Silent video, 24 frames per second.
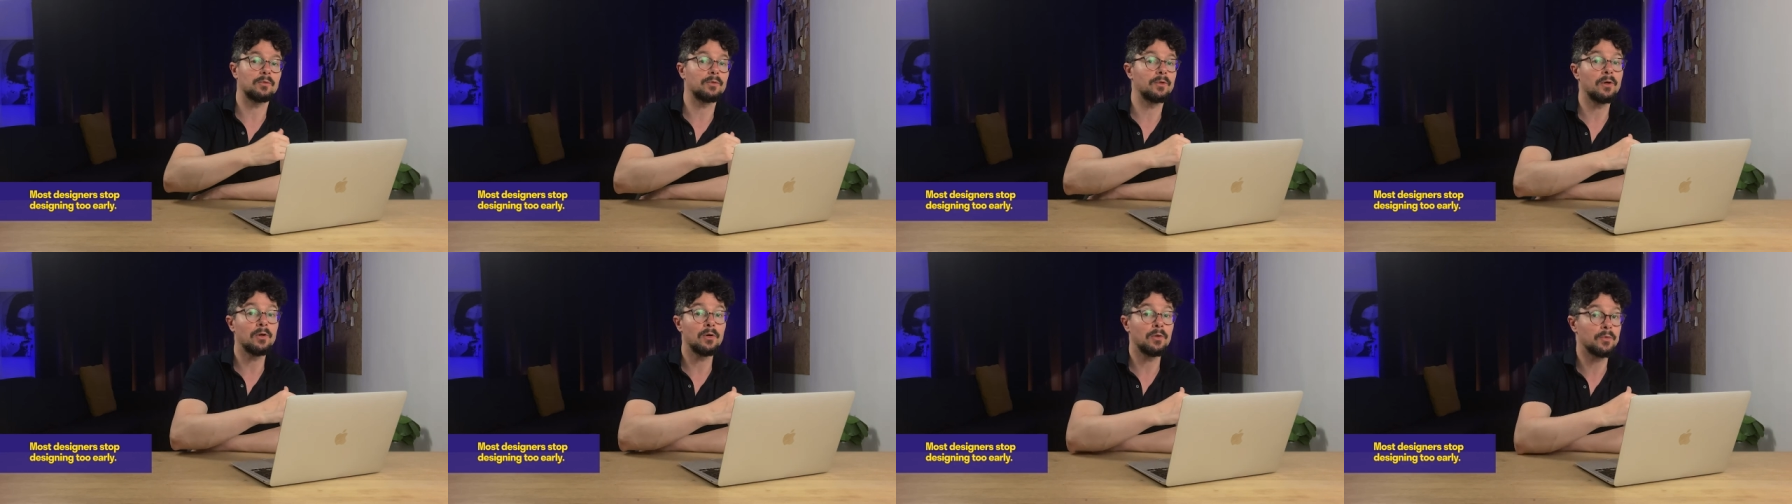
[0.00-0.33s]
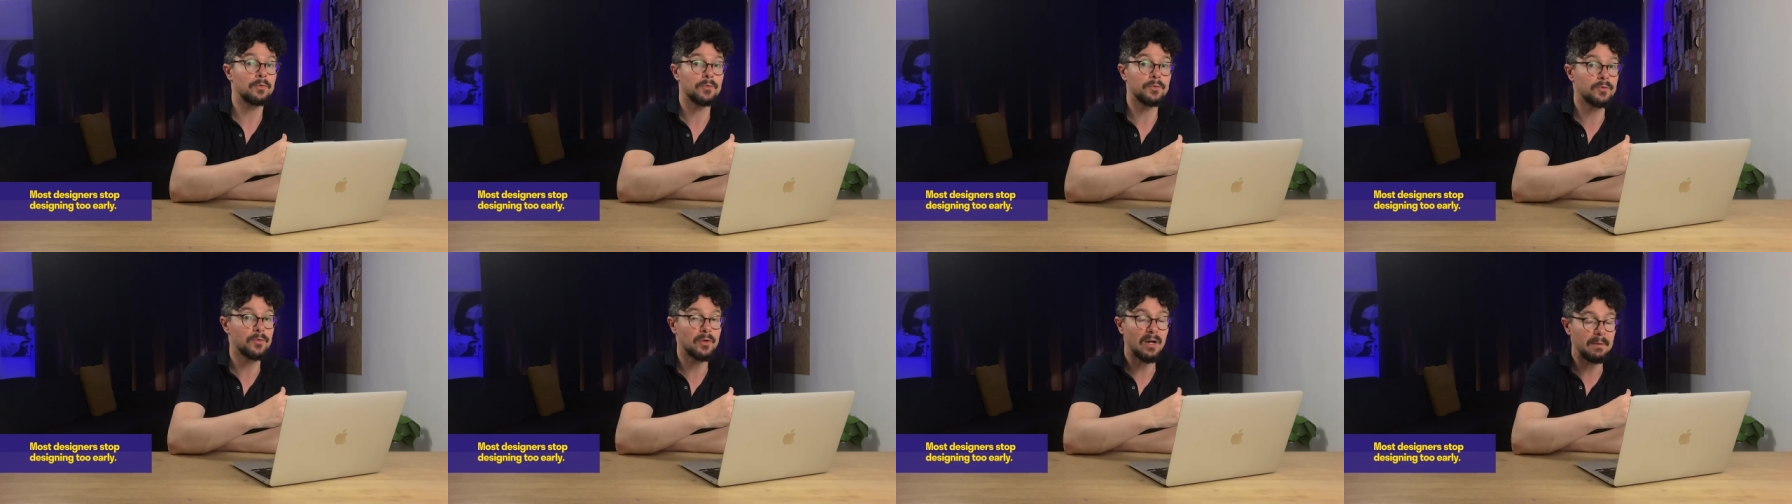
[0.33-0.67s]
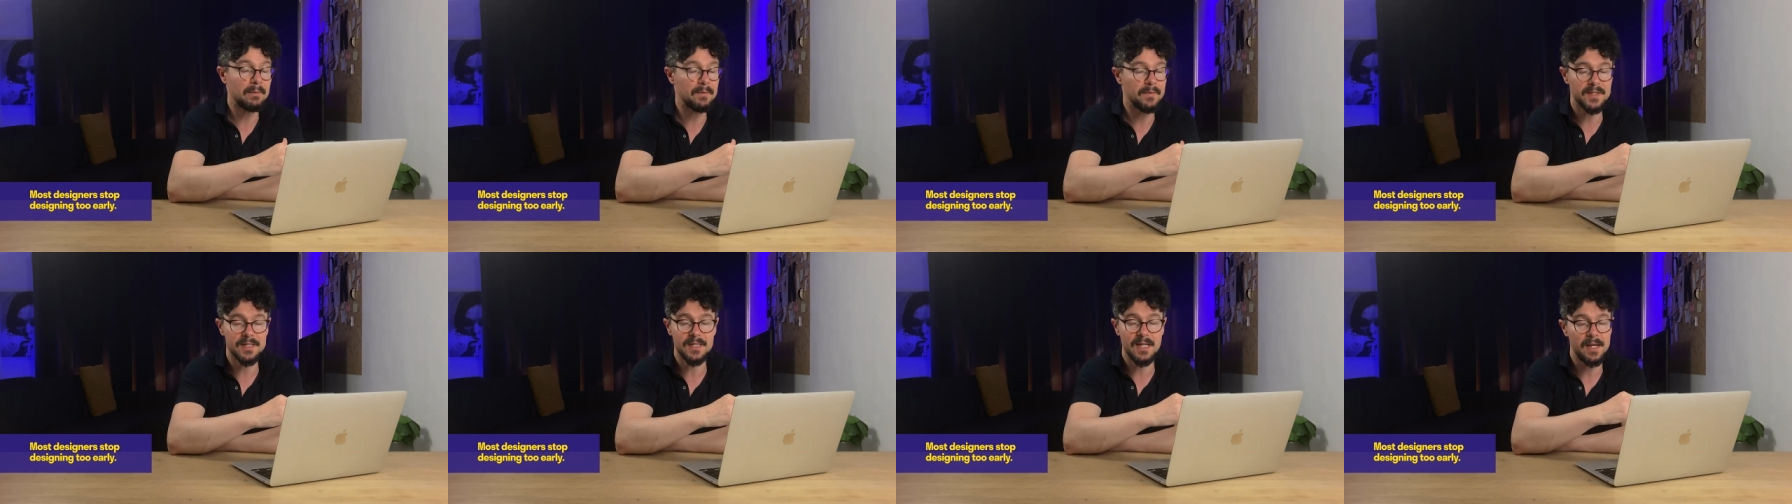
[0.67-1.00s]
No, you
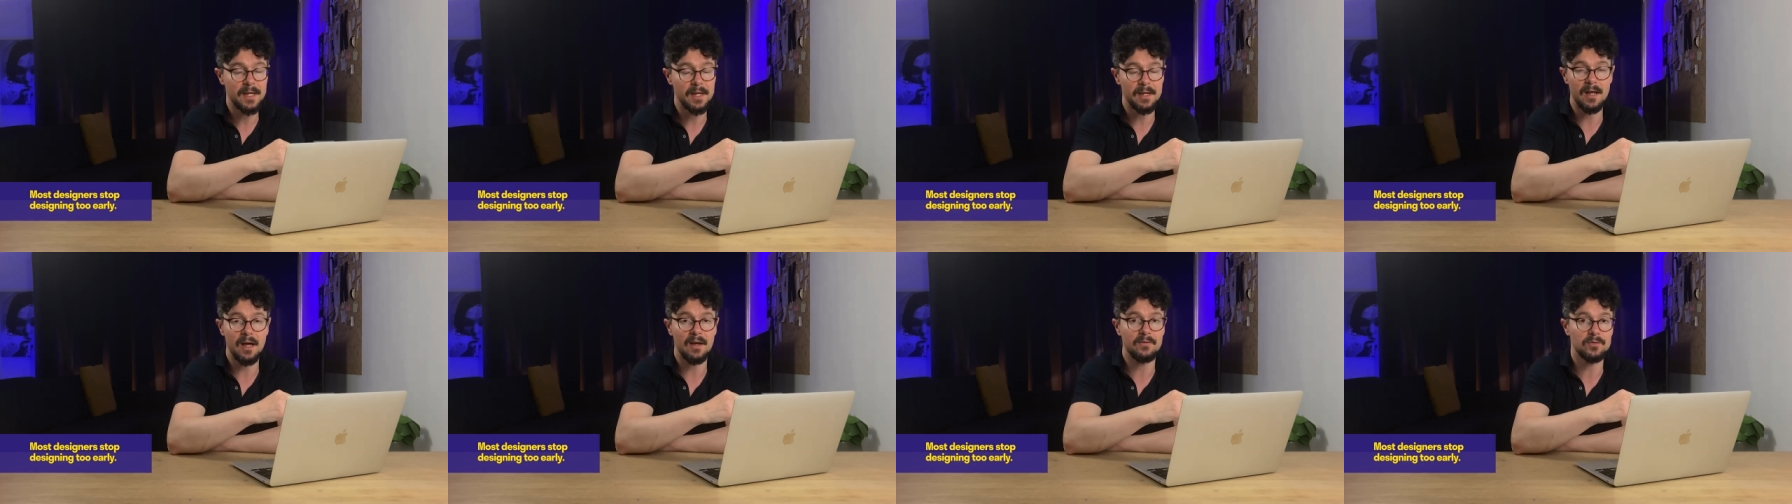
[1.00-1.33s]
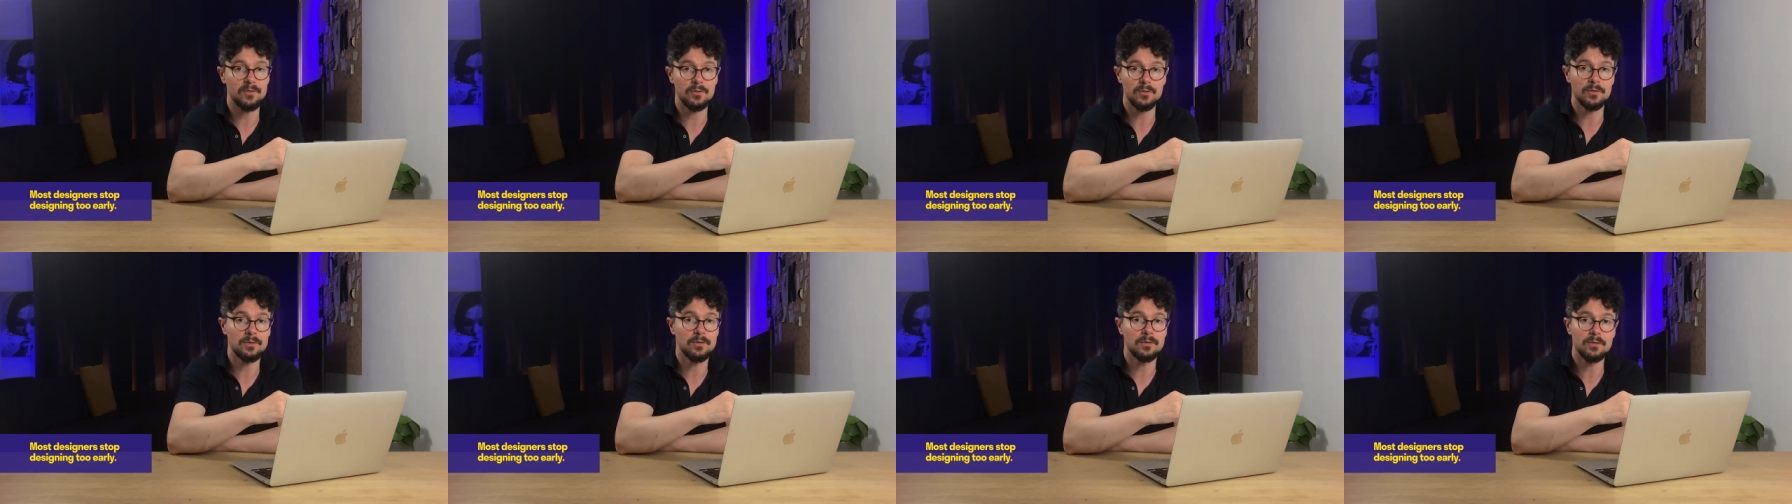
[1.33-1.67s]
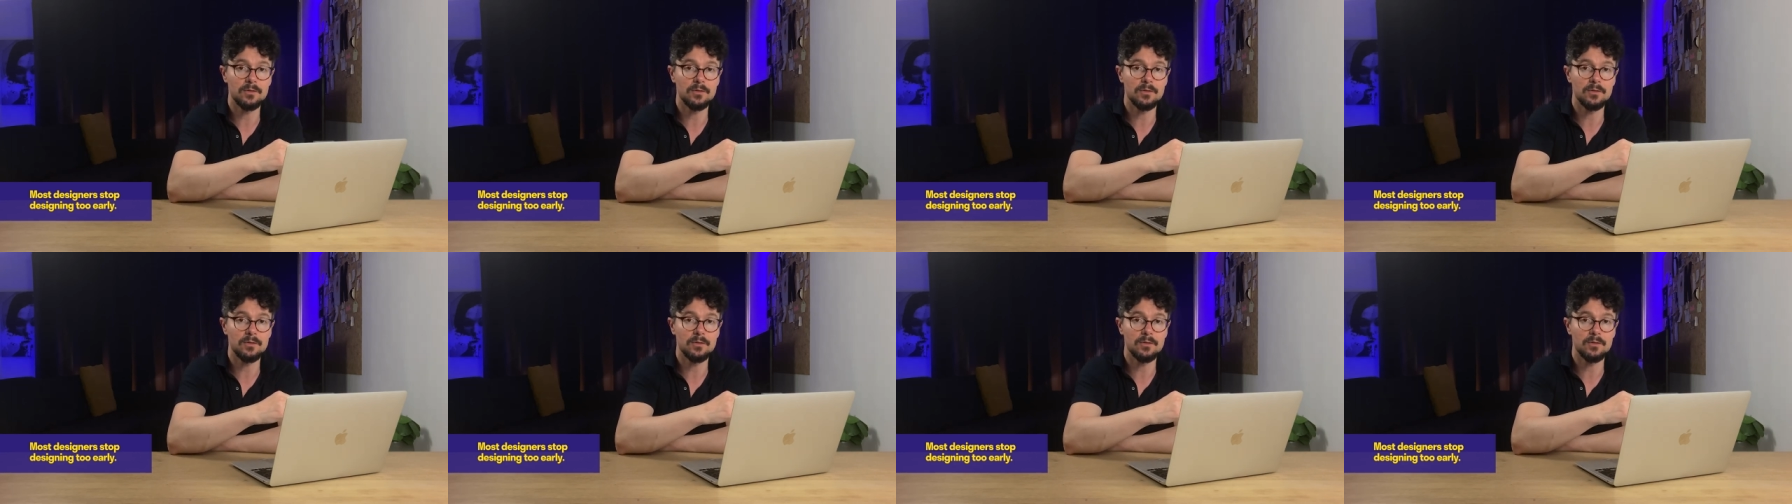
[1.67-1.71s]
haven't designed enough, dude.